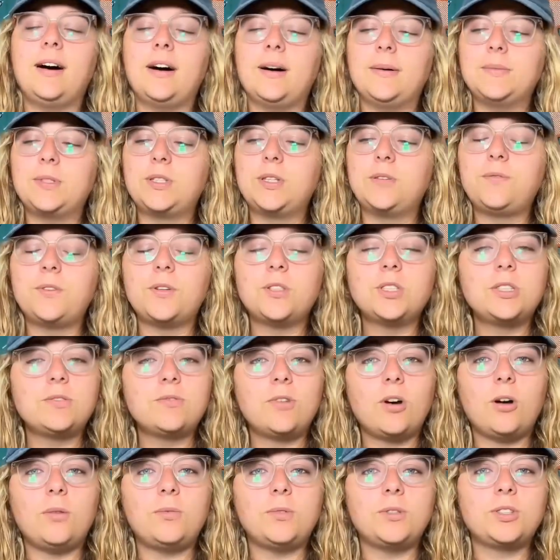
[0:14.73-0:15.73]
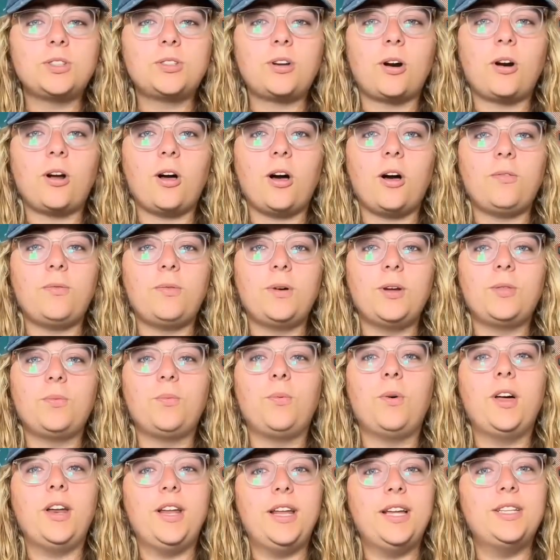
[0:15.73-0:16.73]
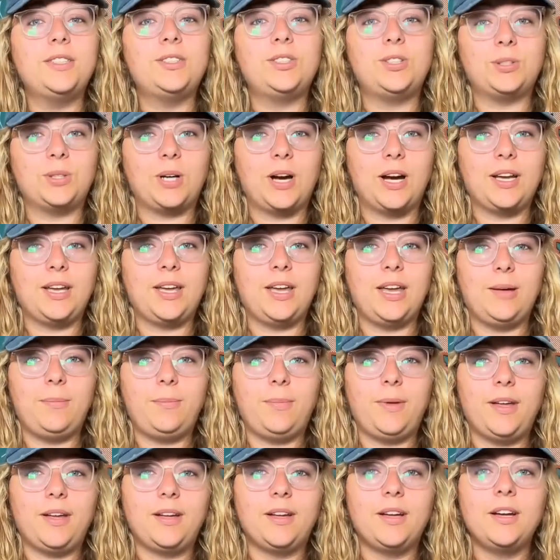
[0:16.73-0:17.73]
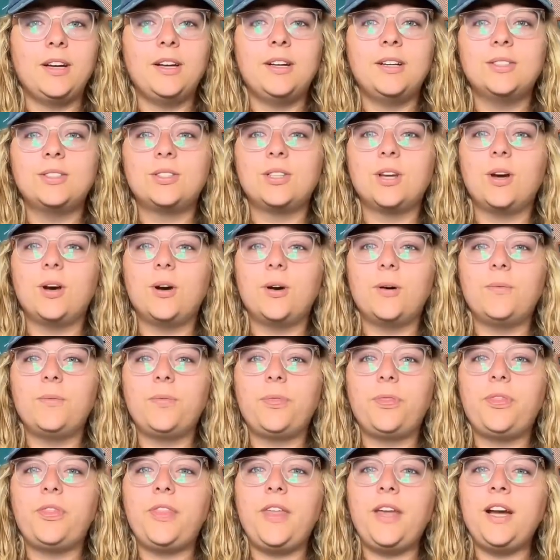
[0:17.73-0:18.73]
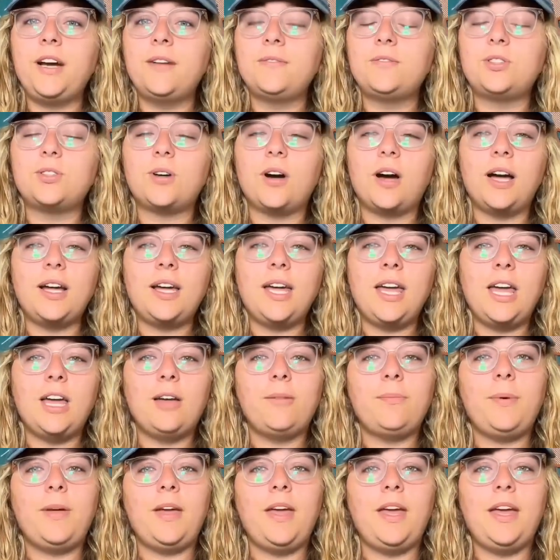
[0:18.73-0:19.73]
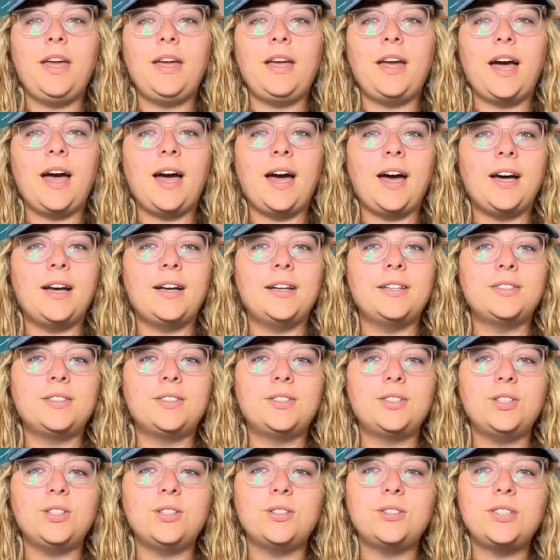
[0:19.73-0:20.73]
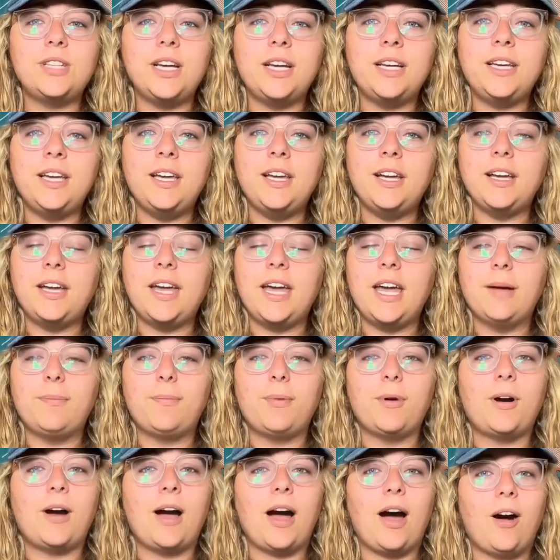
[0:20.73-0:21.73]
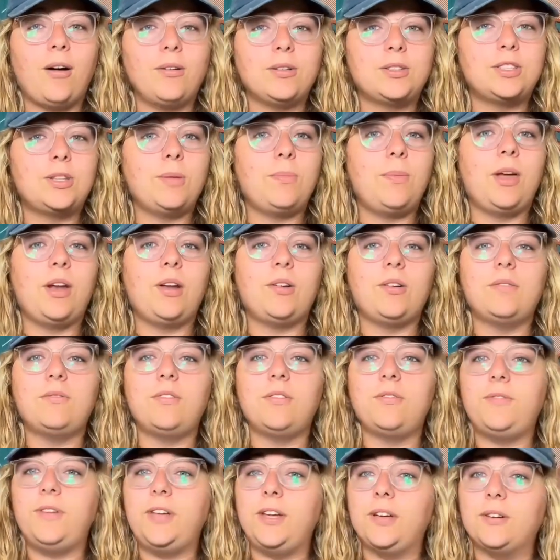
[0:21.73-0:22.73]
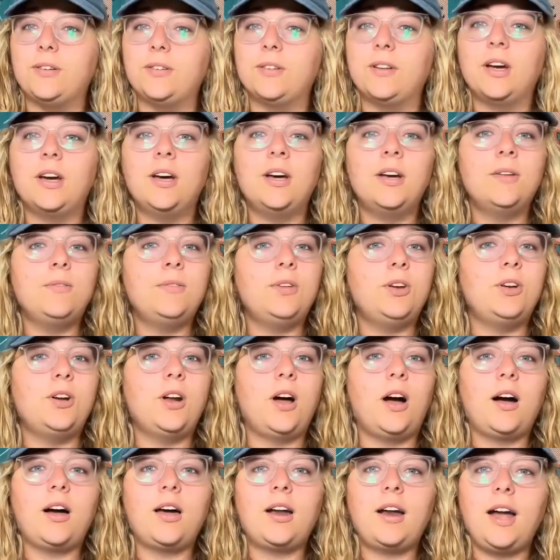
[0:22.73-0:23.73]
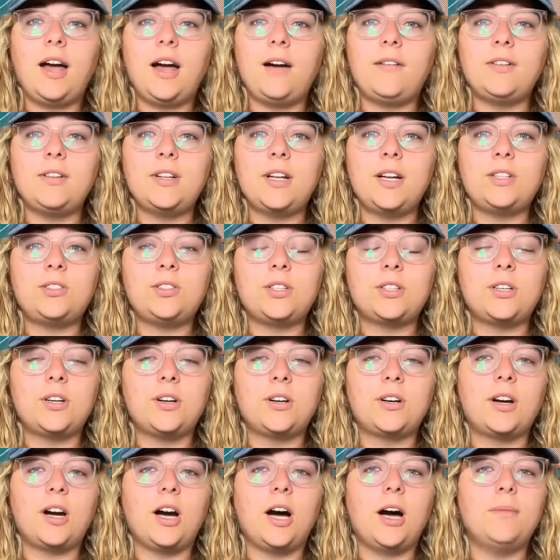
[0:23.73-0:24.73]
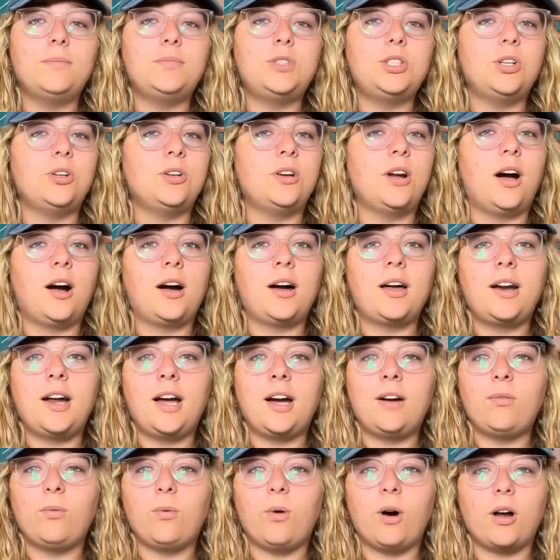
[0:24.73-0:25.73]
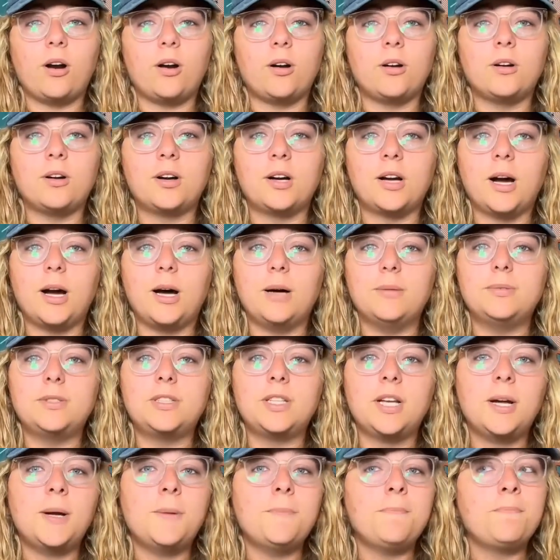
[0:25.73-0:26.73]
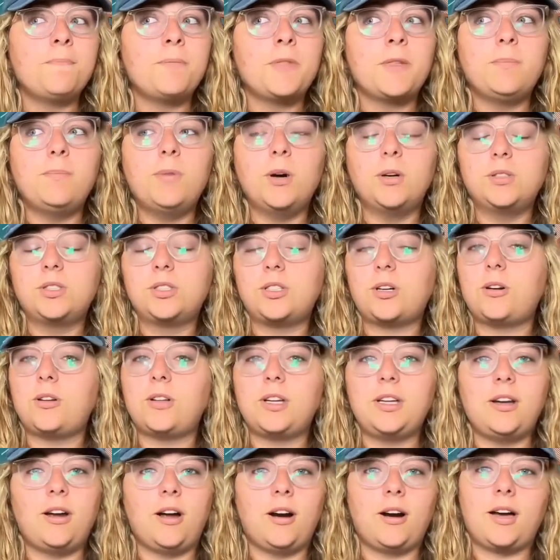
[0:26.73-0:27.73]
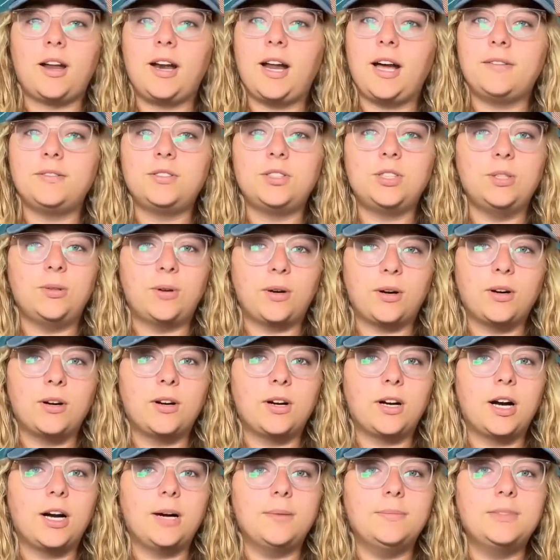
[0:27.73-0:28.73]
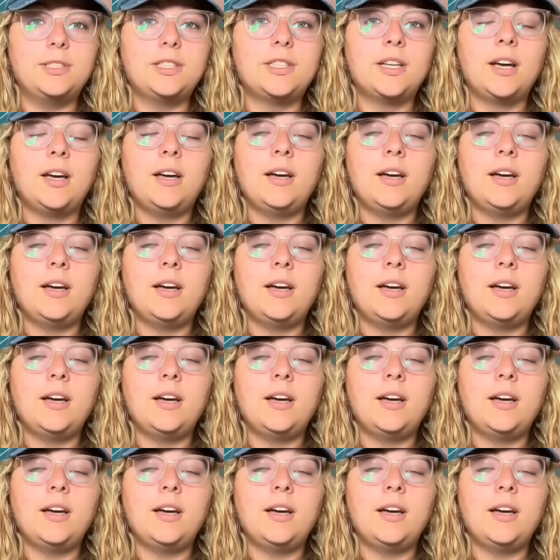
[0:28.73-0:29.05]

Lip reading: So first of all, we'll start off with what is dry camping. So think of dry camping as you're taking a camper out to the middle of a field. You're not going to have electric hookups, you're not going to have water hookups, most certainly not going to have sewer hookups.